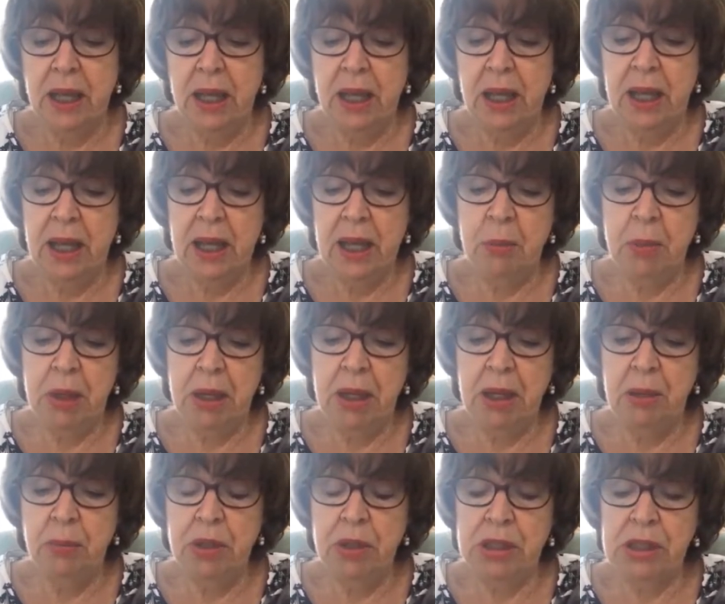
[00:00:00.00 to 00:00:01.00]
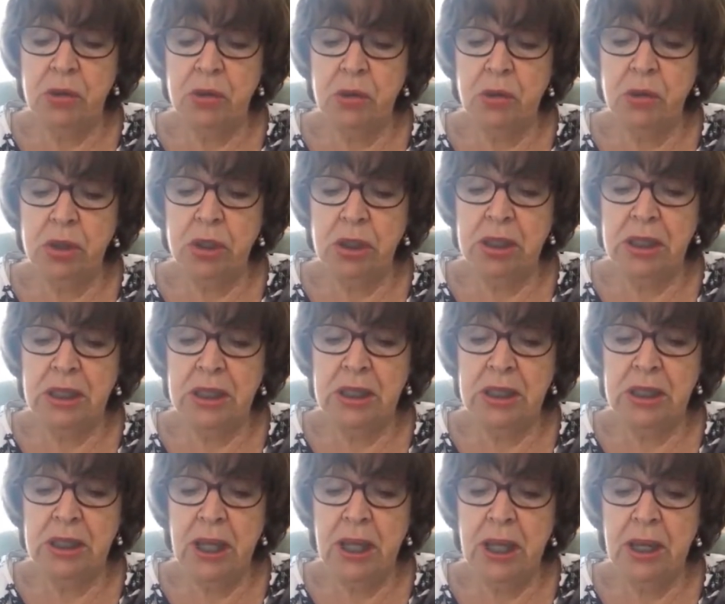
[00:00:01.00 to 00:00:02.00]
it resulted
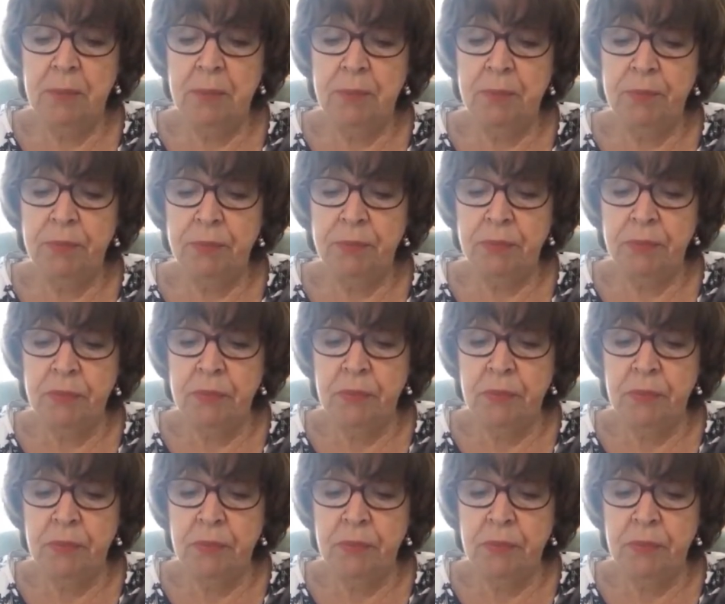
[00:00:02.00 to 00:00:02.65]
in,